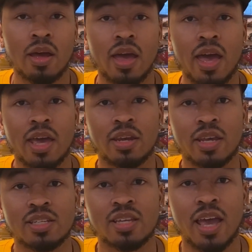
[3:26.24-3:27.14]
And
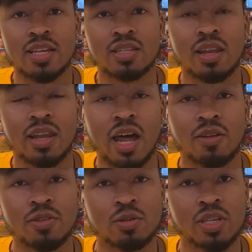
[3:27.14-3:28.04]
it takes a lot
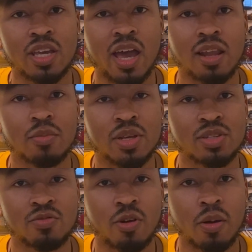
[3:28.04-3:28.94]
of those key
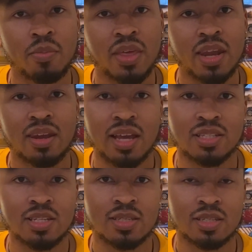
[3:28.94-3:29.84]
elements from that
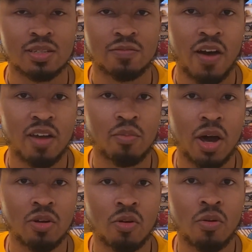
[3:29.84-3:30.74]
1965
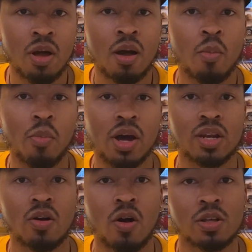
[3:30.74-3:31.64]
model, but
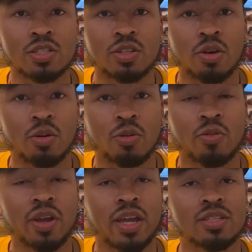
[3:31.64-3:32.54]
it also
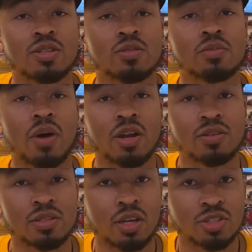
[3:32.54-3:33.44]
creates those
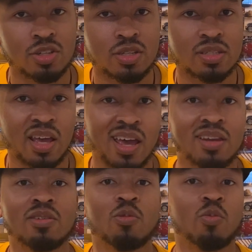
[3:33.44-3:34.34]
modern touches
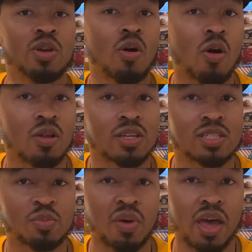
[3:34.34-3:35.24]
that we all
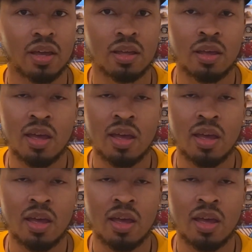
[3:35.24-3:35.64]
expect.